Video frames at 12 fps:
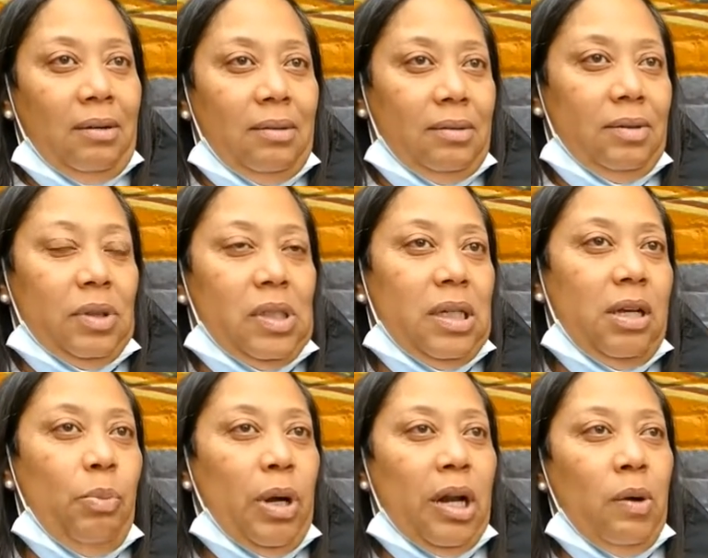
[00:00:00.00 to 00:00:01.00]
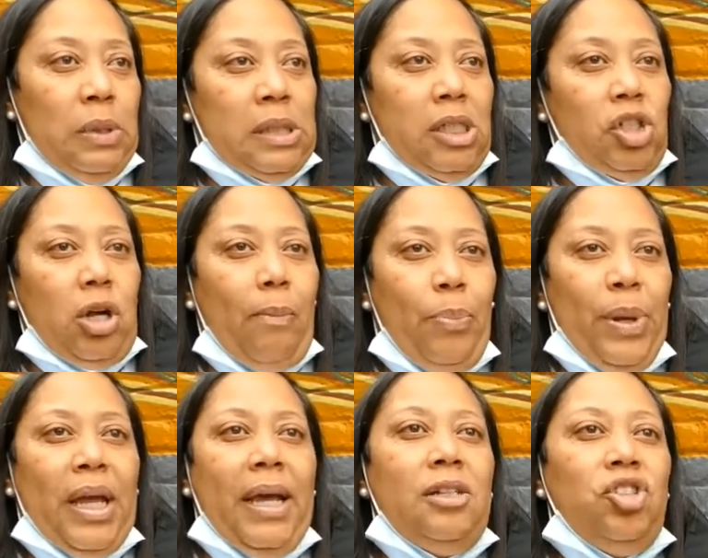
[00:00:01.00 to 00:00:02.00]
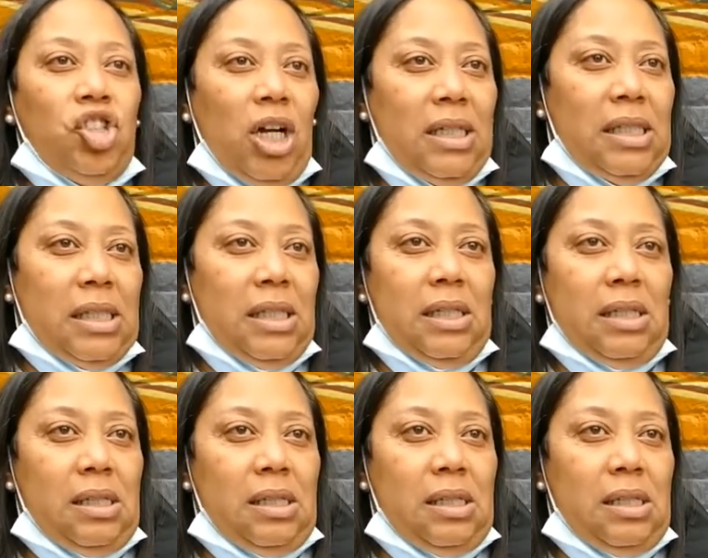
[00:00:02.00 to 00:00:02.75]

You see, but it was such a big injustice.